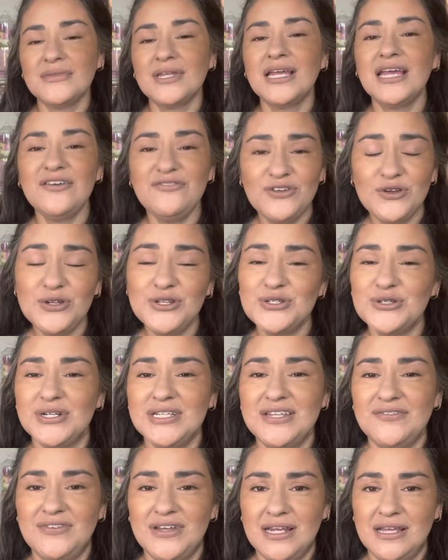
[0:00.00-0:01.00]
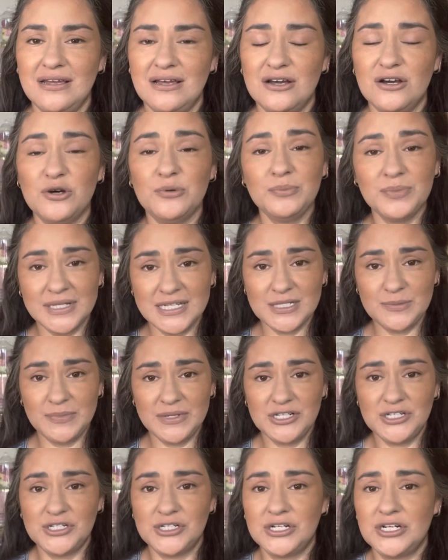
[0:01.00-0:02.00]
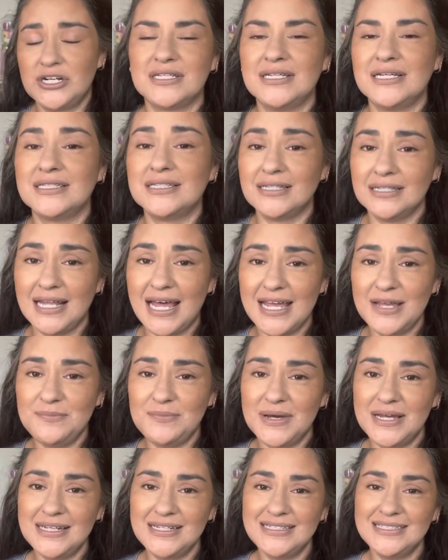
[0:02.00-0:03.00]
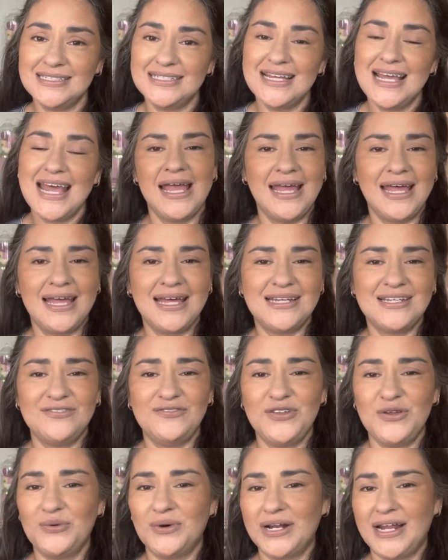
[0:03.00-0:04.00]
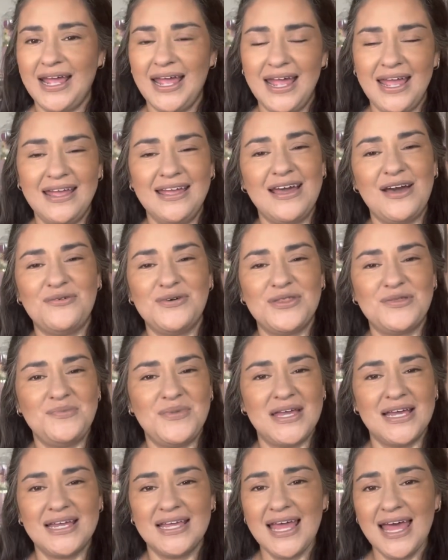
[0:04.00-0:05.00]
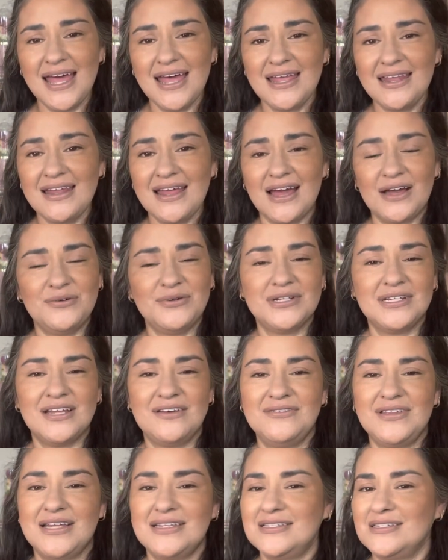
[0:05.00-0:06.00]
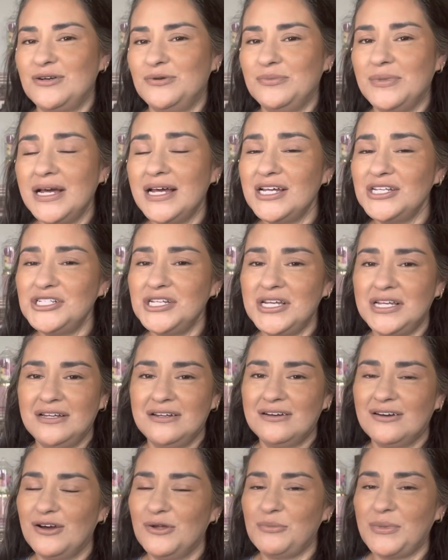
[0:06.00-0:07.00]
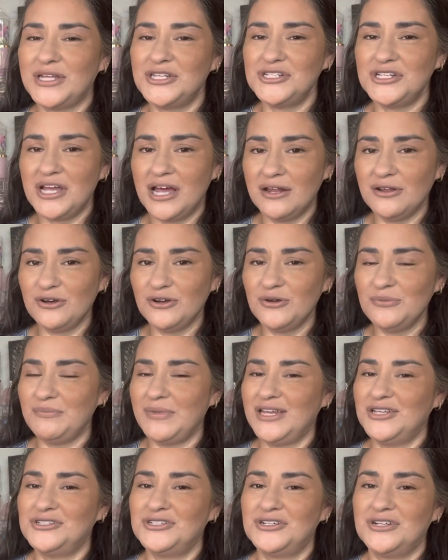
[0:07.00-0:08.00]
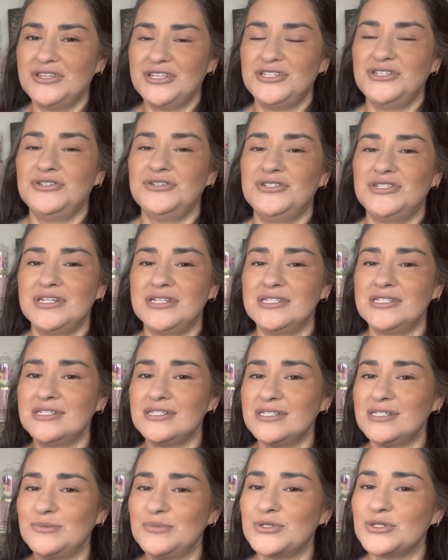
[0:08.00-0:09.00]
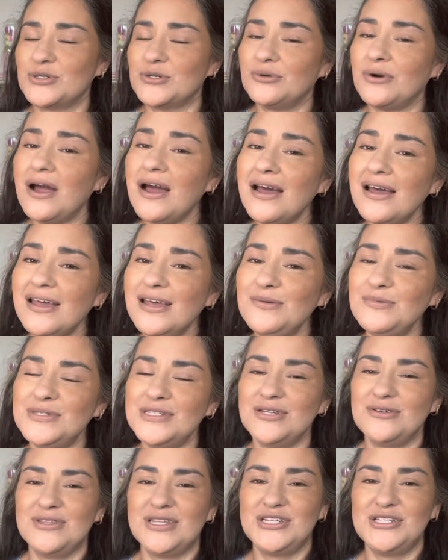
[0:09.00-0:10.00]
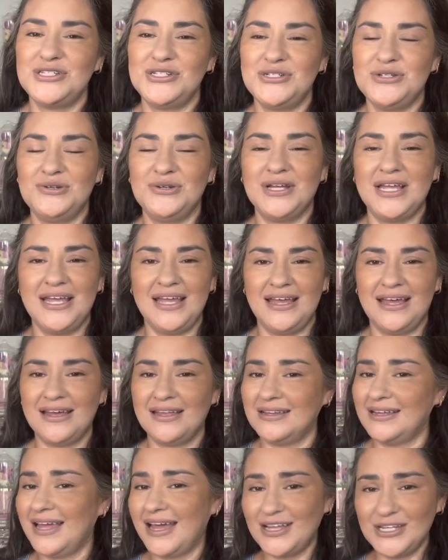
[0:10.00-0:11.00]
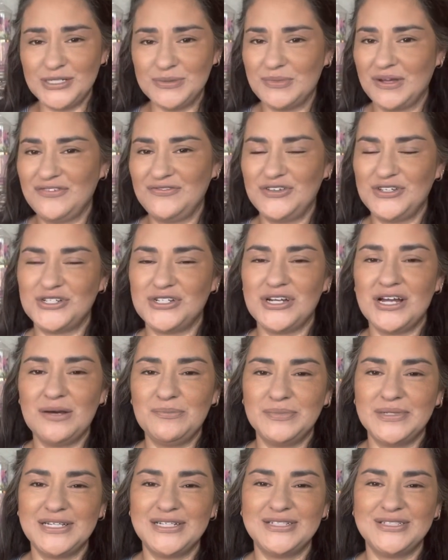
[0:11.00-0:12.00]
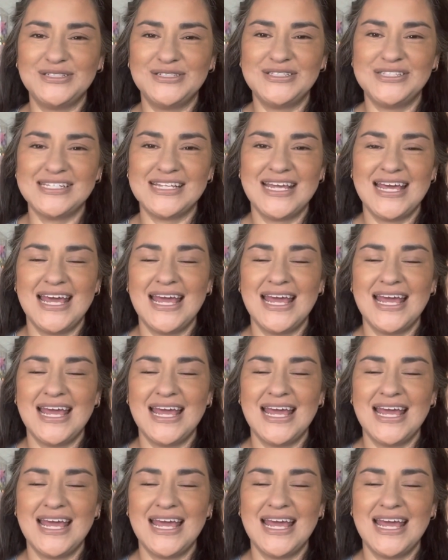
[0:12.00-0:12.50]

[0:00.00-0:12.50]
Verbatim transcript: If you enjoyed the video, please be sure to click the like button. And if you wanna hang out with me again, I would love that so much here on my channel. Make sure that you just subscribe so that you can catch my future uploads.